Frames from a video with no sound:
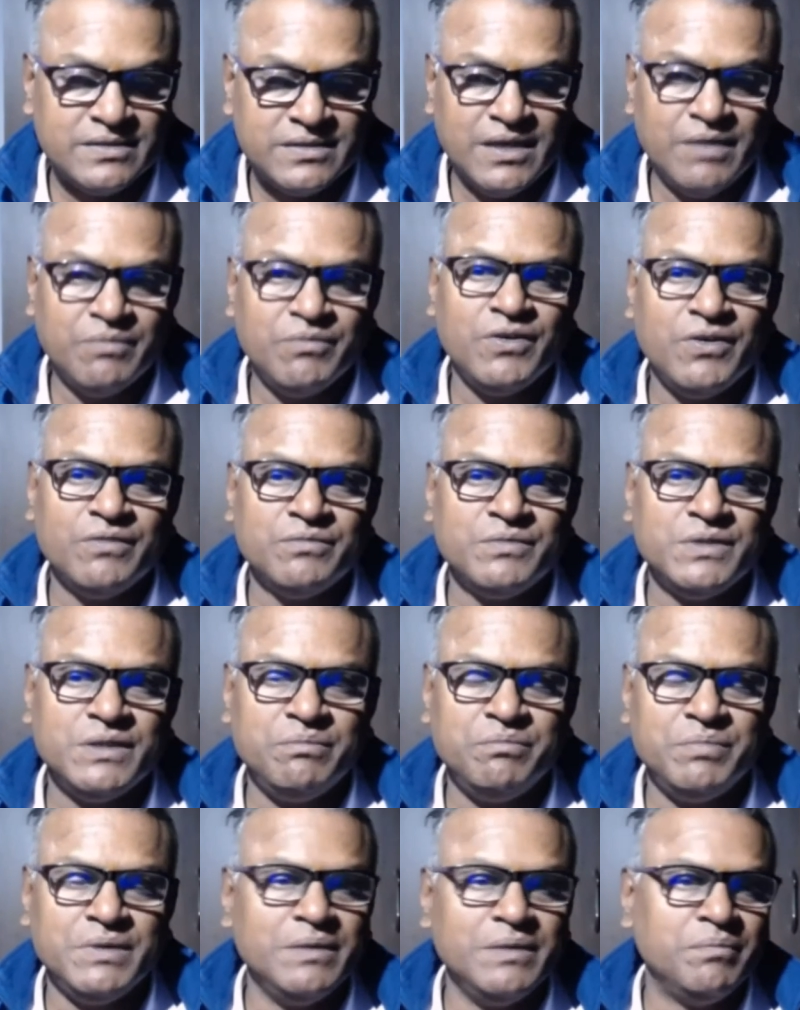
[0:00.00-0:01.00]
Some of the
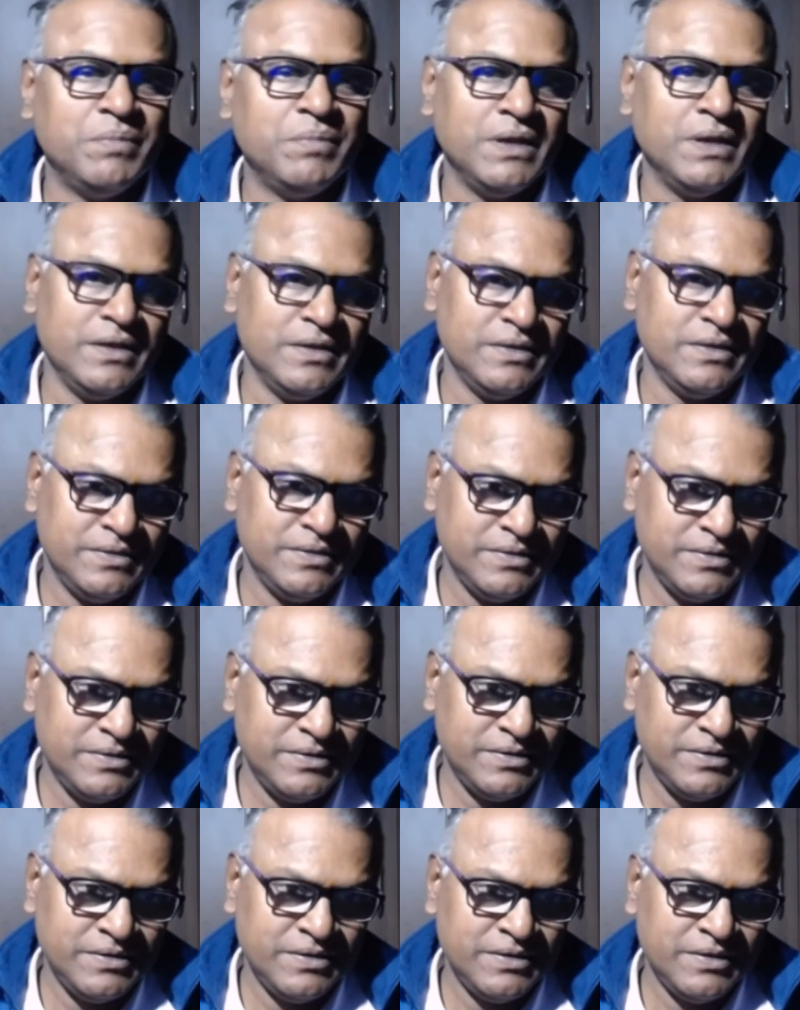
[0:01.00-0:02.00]
people
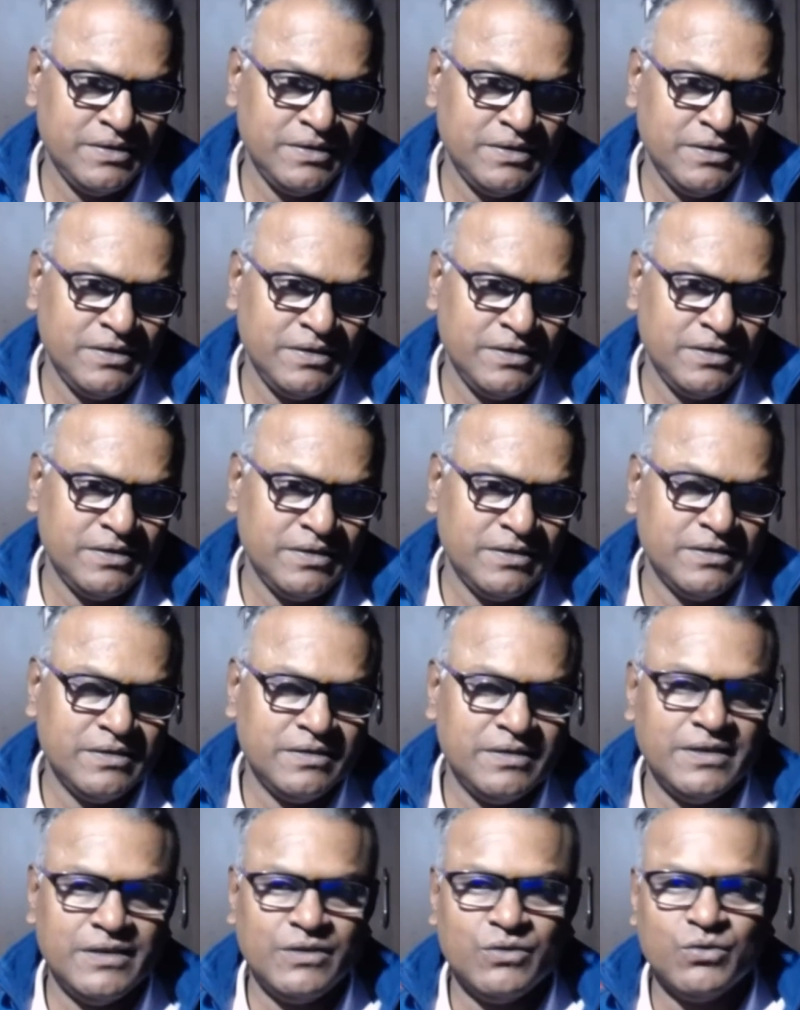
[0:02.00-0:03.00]

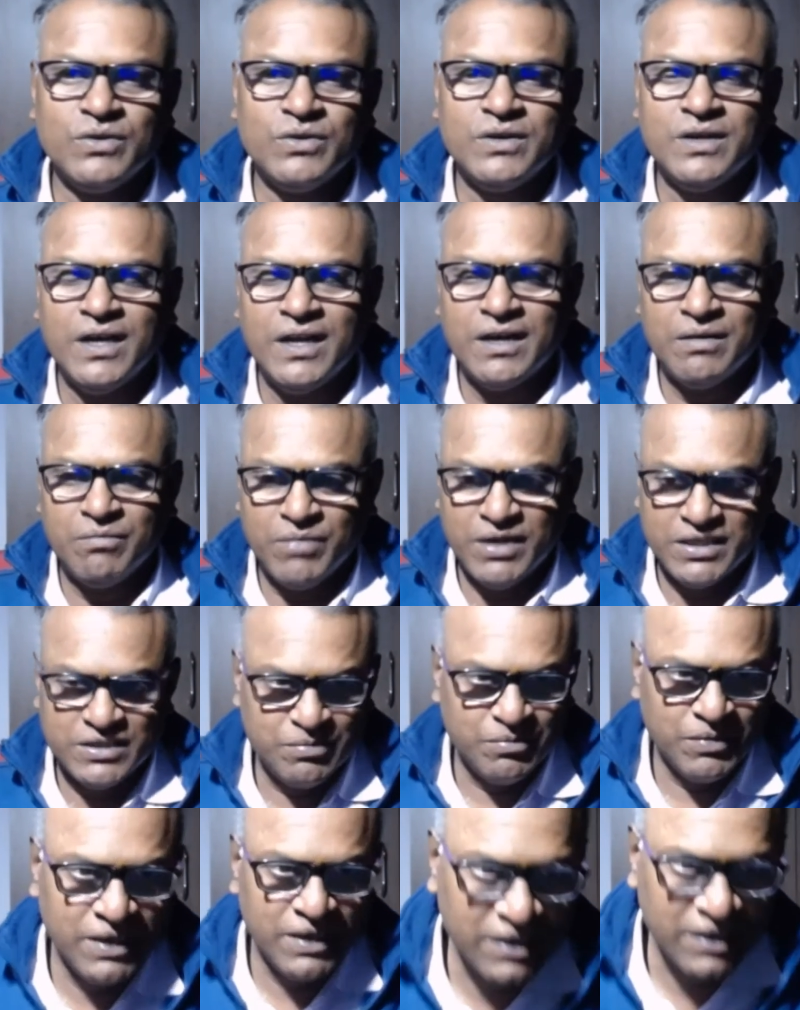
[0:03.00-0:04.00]
they don't earn
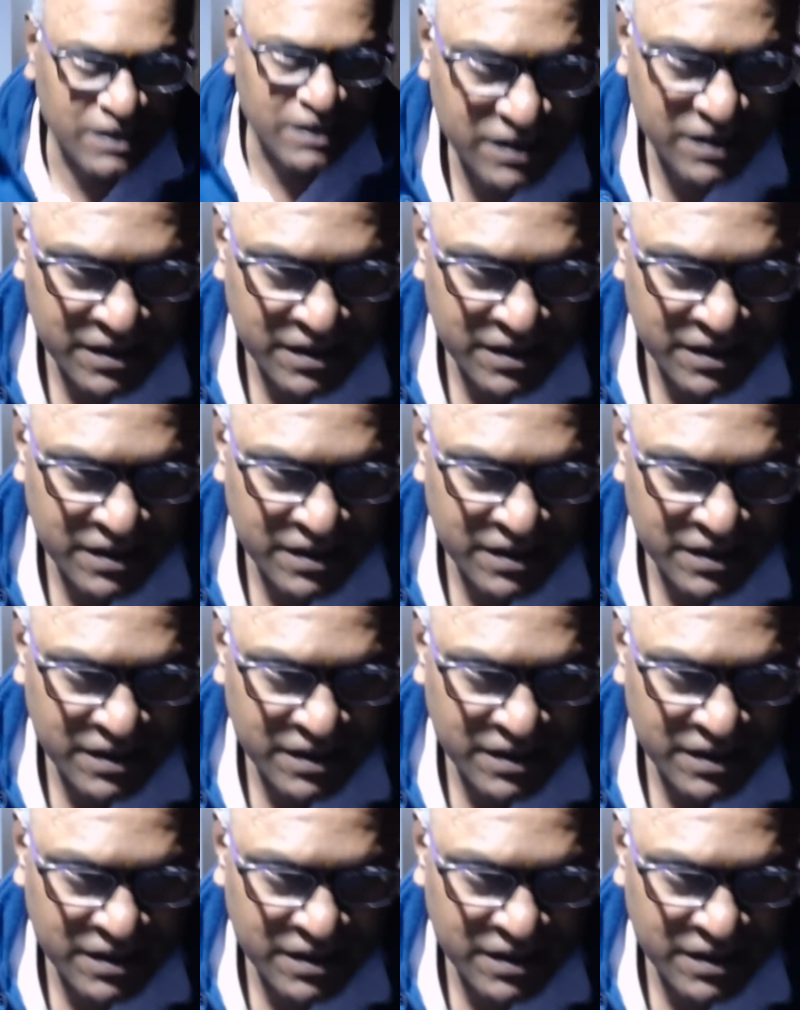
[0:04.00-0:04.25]
much money.